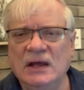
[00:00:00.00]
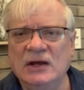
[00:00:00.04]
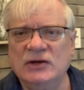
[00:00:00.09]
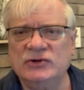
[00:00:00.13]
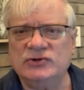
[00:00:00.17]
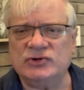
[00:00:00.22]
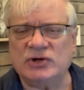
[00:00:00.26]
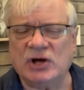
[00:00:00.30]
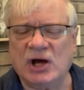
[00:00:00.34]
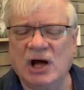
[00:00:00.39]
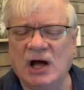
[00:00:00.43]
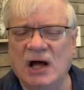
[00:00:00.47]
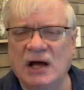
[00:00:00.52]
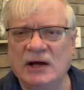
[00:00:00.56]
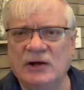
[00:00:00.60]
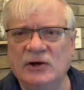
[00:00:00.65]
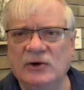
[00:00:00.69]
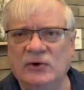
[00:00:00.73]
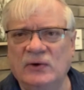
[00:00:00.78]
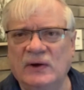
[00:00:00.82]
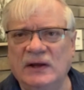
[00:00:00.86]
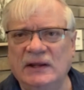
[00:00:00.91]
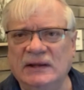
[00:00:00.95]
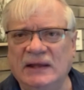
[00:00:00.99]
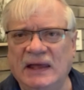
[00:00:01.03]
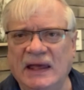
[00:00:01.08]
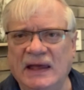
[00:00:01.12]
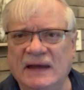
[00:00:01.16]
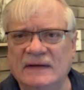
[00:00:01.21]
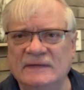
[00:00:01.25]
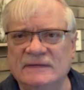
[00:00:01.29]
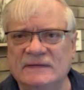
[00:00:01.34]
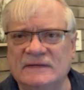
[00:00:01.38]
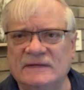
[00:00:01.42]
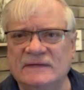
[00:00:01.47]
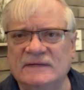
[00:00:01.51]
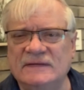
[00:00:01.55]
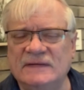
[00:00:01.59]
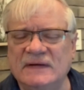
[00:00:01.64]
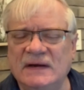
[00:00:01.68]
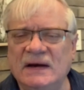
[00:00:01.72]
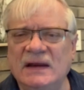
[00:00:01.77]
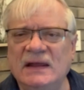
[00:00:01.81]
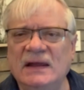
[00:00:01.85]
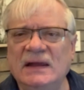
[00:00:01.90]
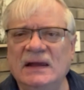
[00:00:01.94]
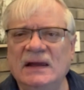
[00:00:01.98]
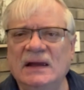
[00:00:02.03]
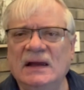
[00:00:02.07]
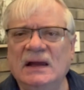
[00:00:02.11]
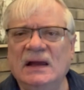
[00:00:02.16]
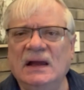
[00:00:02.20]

Chicago and Kansas City.